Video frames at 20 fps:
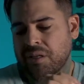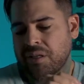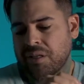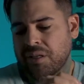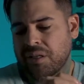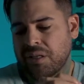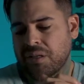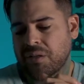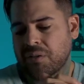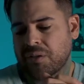
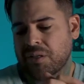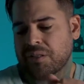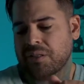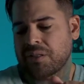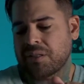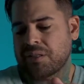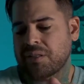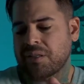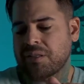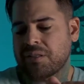you know, because
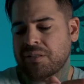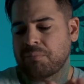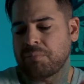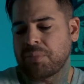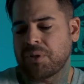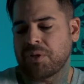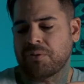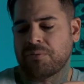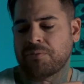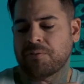this is a
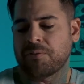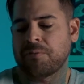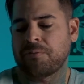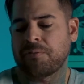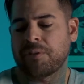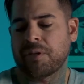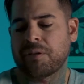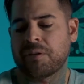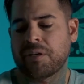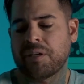beautiful
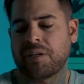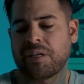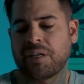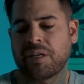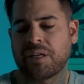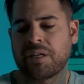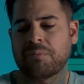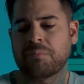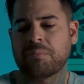fairy,